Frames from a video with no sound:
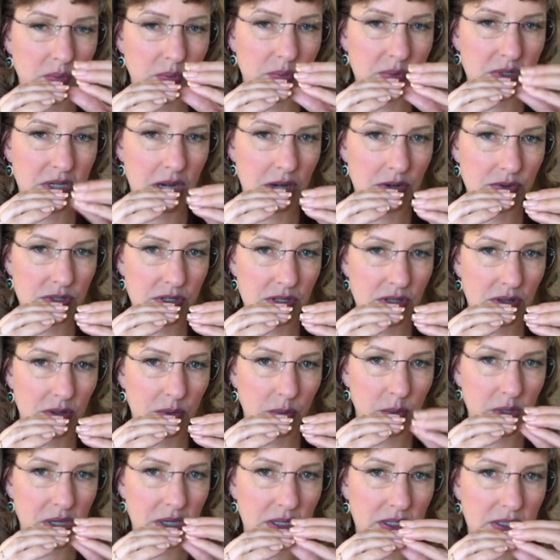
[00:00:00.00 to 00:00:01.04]
down to the
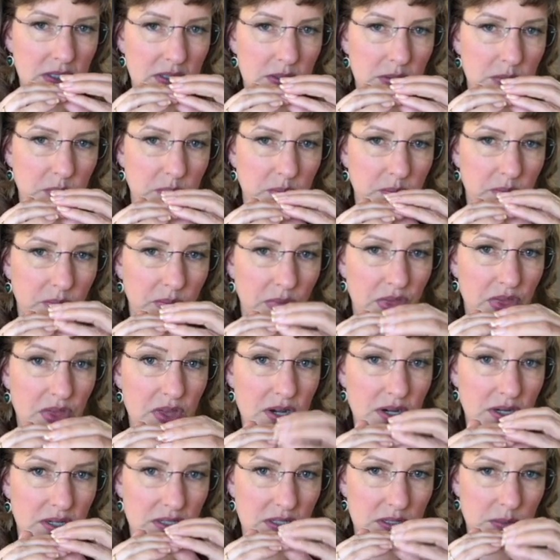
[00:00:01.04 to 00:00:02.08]
weakest,
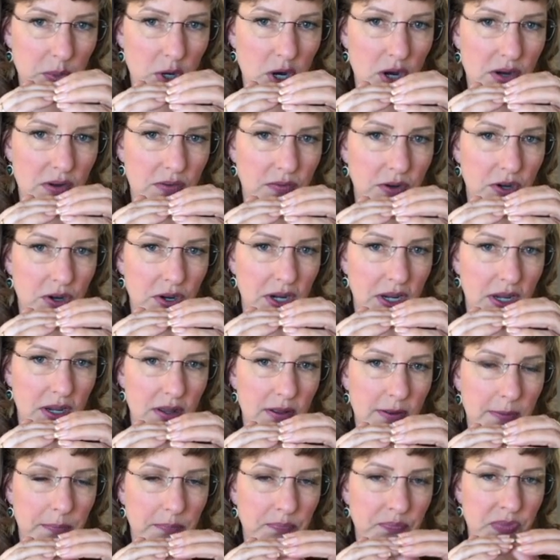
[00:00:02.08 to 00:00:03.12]
thinnest part of your
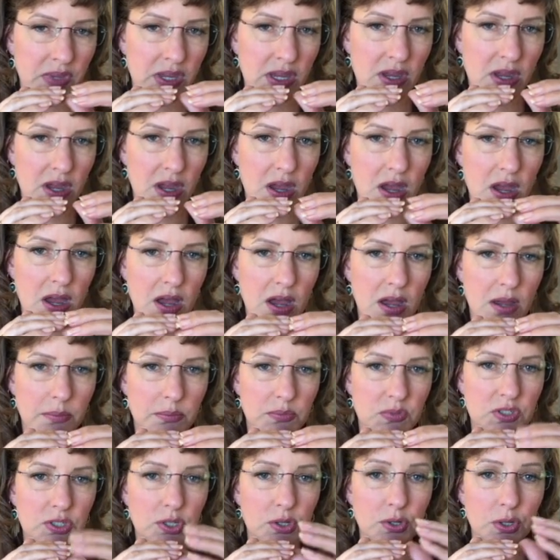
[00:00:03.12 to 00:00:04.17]
nail.
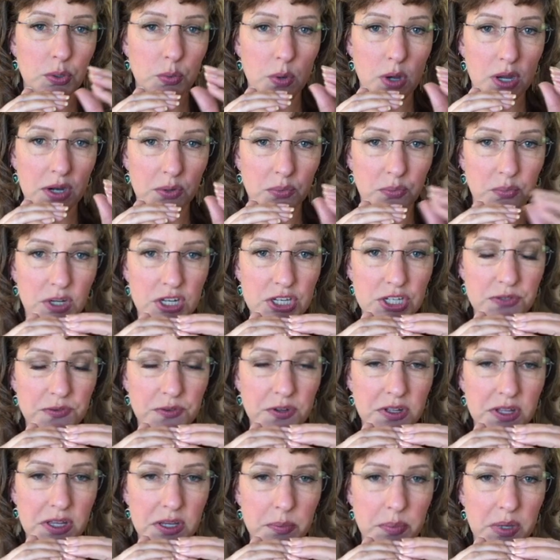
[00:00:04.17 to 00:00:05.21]
So you want a ridge
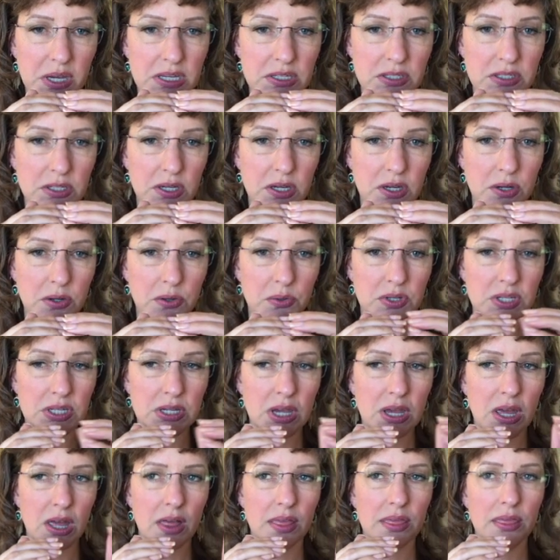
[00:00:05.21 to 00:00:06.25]
filling base coat
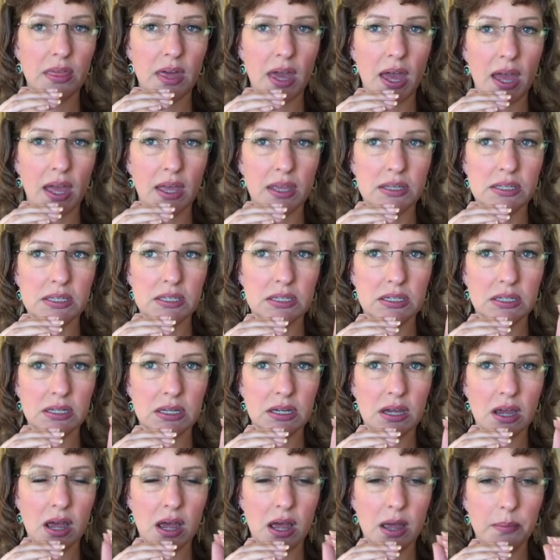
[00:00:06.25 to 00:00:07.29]
that
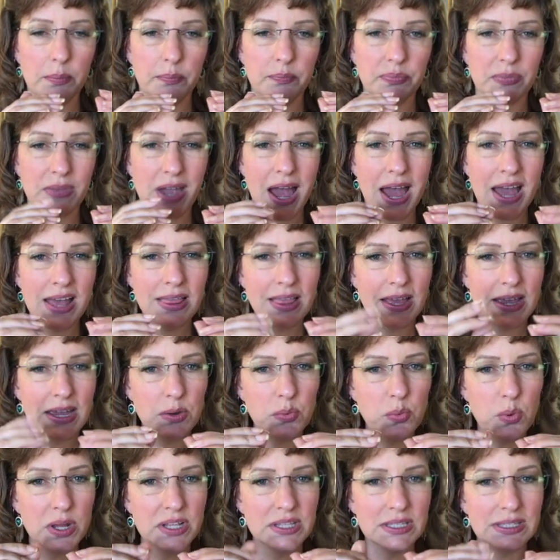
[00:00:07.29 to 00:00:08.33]
I
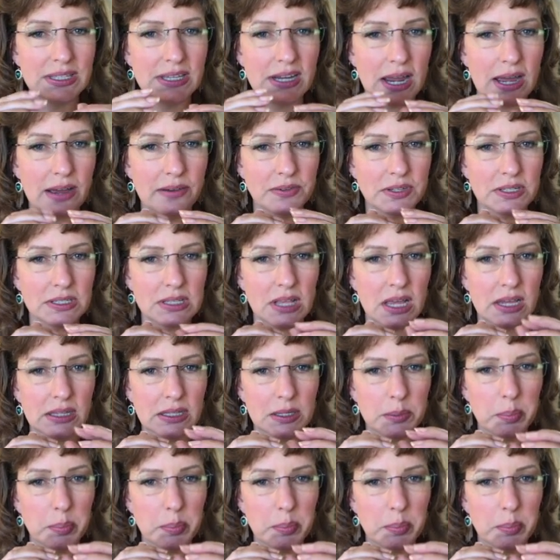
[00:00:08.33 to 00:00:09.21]
like ones that have a slightly